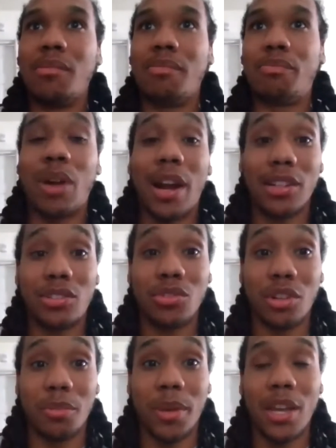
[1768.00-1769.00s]
prior
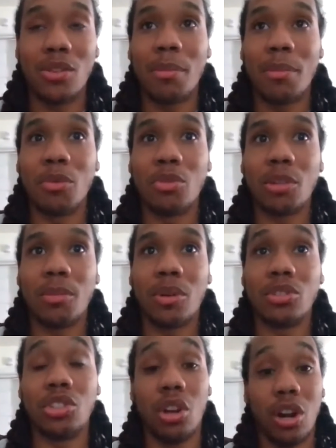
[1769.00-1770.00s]
to the panel. I remember you talking
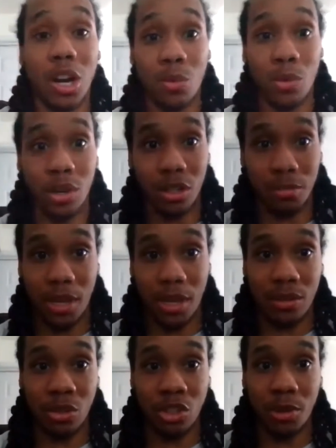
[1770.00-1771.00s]
about your artwork being
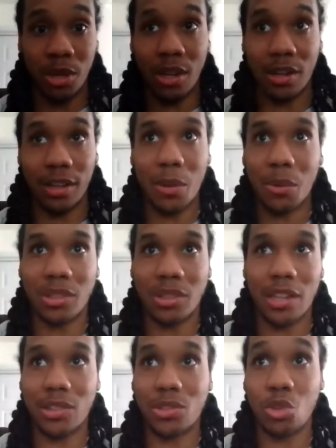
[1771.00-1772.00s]
close to being done, and I was
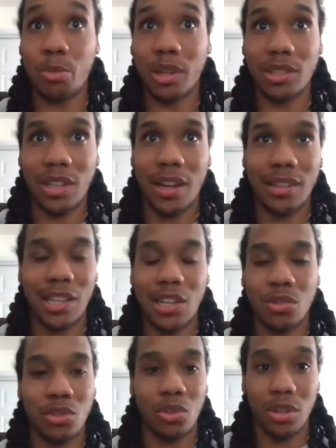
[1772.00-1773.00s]
like super excited because I
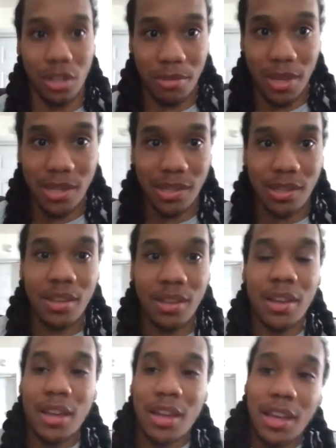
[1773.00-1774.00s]
know it's gonna look amazing.
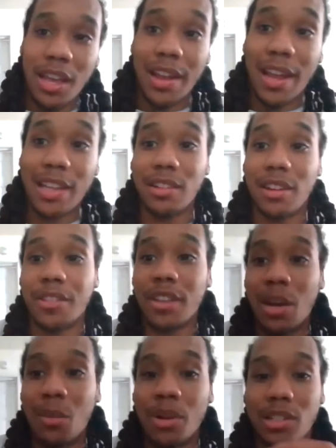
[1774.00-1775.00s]
And that's another thing
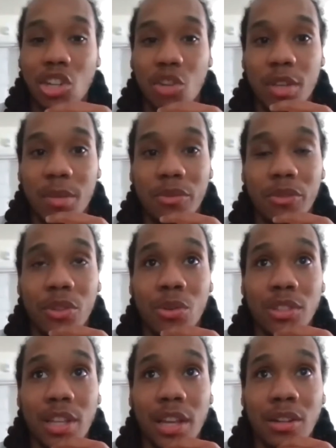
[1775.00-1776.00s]
I want to tell people, for
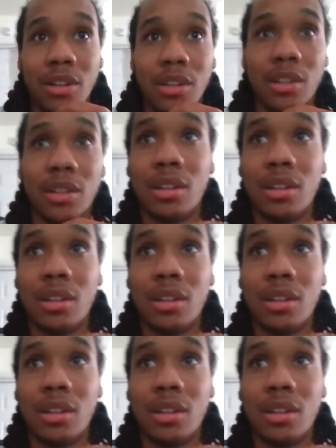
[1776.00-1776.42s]
those that are,